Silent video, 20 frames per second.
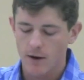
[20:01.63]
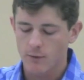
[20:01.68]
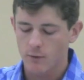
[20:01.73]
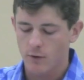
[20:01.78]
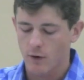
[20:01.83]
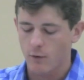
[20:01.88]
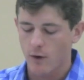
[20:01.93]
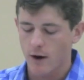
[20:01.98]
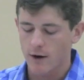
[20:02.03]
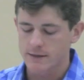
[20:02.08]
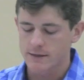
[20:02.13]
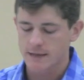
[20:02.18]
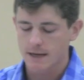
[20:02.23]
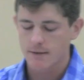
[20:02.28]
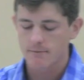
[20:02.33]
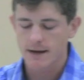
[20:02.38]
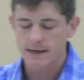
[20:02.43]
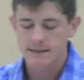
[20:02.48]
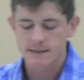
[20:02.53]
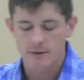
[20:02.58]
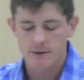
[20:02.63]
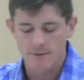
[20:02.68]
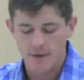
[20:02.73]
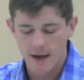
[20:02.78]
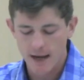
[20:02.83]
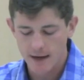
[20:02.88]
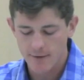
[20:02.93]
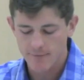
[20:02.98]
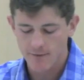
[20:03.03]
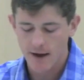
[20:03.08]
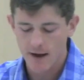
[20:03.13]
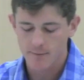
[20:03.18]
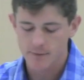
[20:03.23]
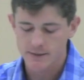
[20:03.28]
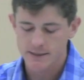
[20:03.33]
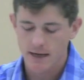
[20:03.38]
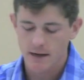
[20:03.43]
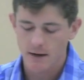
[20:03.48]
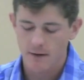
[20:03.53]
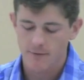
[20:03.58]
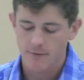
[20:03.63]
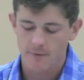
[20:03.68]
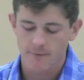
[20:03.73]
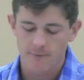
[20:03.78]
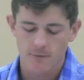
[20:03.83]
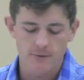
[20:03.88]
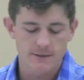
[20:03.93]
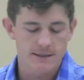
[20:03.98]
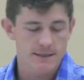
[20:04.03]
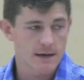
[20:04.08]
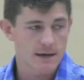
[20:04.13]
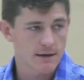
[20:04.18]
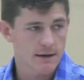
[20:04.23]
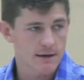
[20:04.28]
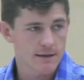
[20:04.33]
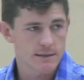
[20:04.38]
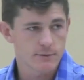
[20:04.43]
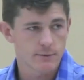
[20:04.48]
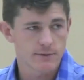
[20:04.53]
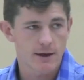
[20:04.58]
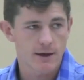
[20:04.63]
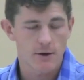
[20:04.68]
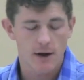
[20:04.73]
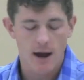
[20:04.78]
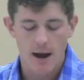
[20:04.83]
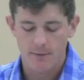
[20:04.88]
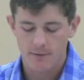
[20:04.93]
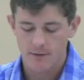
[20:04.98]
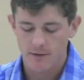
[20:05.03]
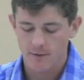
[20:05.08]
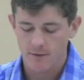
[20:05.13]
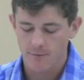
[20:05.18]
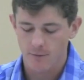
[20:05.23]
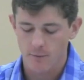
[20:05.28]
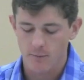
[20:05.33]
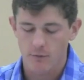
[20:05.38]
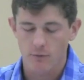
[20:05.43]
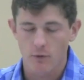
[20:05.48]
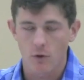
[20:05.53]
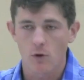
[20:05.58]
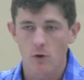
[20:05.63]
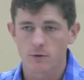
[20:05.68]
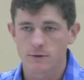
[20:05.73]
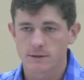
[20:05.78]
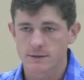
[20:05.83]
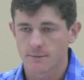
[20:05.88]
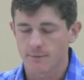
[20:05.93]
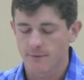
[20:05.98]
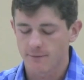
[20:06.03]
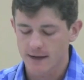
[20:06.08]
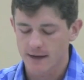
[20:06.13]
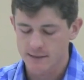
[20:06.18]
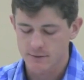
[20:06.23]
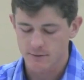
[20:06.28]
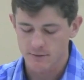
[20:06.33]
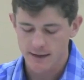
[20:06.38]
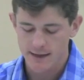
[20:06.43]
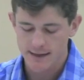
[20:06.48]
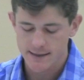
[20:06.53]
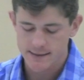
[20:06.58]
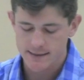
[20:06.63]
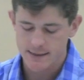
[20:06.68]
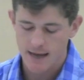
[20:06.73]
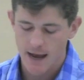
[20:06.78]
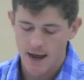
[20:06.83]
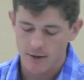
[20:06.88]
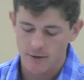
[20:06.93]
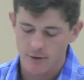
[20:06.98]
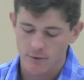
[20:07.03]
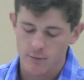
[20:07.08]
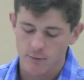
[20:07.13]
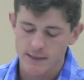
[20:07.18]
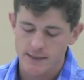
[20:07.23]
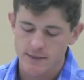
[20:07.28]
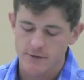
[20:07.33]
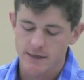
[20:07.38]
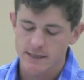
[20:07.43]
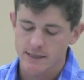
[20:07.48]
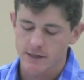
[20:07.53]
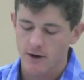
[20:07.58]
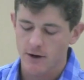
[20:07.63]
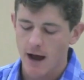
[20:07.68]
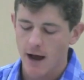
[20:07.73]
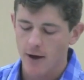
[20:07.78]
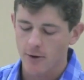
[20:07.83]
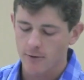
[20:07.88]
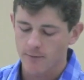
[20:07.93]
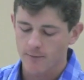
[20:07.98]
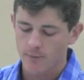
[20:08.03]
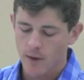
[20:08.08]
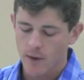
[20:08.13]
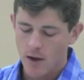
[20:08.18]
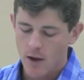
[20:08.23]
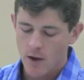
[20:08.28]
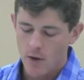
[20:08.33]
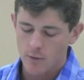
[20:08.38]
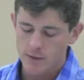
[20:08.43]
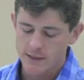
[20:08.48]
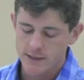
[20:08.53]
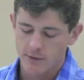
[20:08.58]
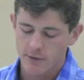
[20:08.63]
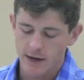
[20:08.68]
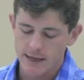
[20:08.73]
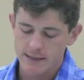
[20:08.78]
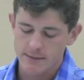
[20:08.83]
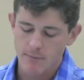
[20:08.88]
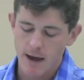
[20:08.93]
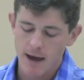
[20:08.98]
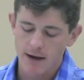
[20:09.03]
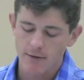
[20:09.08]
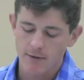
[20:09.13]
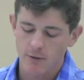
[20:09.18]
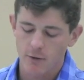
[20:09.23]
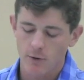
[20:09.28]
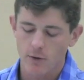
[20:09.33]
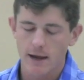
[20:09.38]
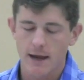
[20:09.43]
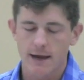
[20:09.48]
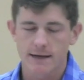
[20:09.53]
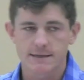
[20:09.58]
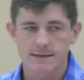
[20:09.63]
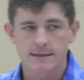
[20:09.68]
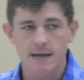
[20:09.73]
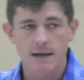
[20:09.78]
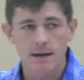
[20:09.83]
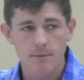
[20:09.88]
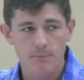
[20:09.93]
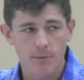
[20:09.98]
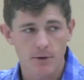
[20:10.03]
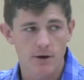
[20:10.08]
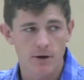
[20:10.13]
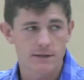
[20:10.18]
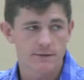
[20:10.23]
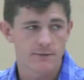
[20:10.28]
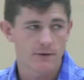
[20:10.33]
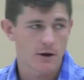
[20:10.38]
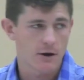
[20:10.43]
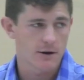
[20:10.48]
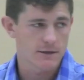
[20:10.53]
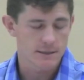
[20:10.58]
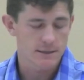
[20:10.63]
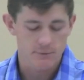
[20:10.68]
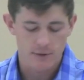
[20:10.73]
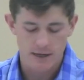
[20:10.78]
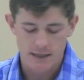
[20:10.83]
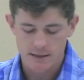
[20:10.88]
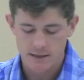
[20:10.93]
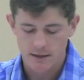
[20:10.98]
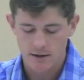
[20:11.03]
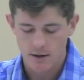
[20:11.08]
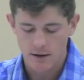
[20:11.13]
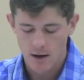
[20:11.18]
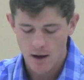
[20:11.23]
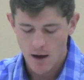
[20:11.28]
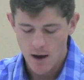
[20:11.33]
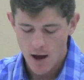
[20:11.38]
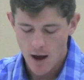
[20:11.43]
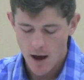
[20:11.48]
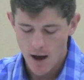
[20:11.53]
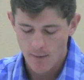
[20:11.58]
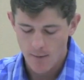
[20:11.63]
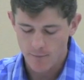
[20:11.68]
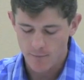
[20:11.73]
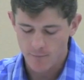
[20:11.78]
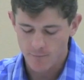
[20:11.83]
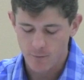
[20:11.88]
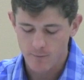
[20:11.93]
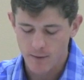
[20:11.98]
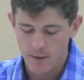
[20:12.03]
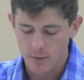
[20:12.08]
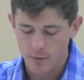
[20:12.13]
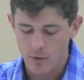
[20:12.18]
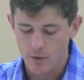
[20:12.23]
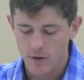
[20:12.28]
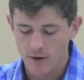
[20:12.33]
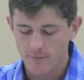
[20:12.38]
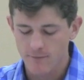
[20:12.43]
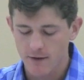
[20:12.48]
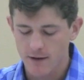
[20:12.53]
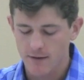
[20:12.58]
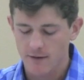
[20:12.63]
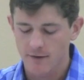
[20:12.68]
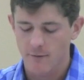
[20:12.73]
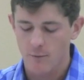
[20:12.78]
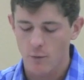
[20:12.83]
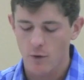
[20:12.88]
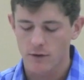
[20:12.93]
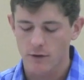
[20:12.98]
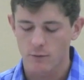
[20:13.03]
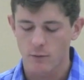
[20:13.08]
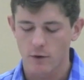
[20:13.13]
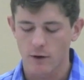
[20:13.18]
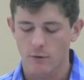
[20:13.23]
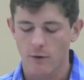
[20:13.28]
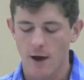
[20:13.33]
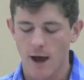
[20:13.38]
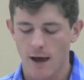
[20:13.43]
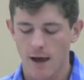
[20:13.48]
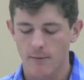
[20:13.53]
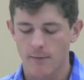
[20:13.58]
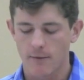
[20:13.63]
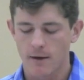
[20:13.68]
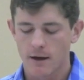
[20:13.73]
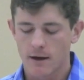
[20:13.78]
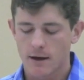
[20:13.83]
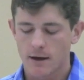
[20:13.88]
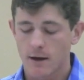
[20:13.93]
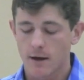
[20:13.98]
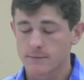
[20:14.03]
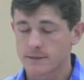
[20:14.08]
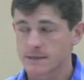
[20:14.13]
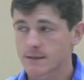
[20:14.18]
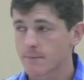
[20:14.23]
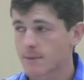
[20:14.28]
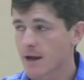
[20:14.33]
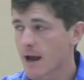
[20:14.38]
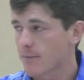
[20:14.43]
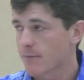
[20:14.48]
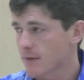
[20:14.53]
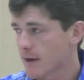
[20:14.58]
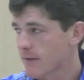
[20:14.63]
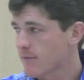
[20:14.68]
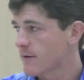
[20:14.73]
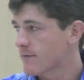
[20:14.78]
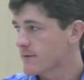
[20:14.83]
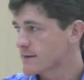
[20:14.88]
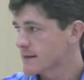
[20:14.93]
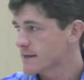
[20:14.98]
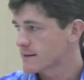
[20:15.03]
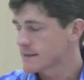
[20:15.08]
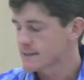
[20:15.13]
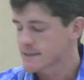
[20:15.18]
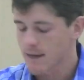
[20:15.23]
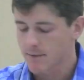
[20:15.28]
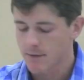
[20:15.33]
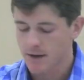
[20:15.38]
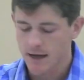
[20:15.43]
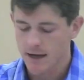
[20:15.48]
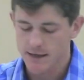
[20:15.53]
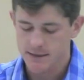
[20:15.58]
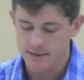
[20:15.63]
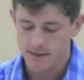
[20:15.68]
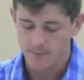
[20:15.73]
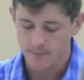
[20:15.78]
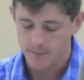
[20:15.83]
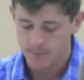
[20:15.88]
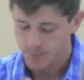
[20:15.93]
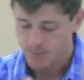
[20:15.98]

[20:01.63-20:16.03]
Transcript: requires inmates serve 85% of their full sentence without options for parole or supervised release, and 3 strikes you're out, which creates mandatory extended periods of incarceration for people who are convicted of more than one crime, sometimes even if it's on the same occasion.